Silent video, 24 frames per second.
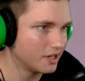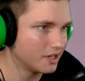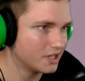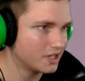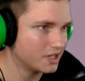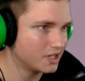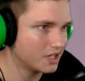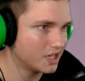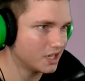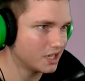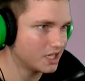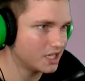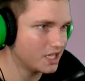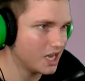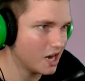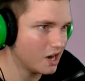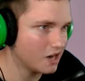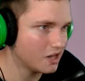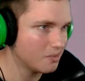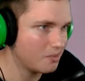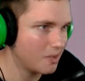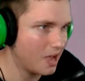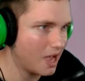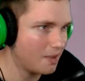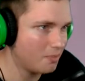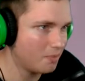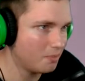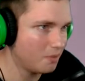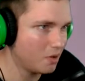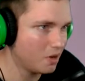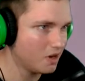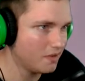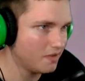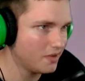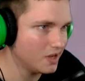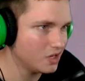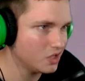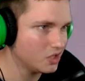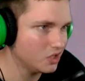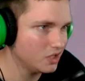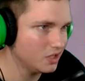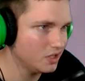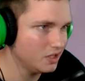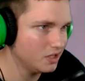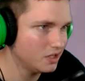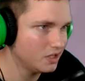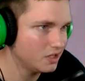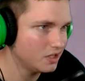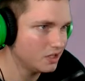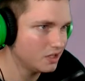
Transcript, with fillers: Is this going to tear the map apart eventually?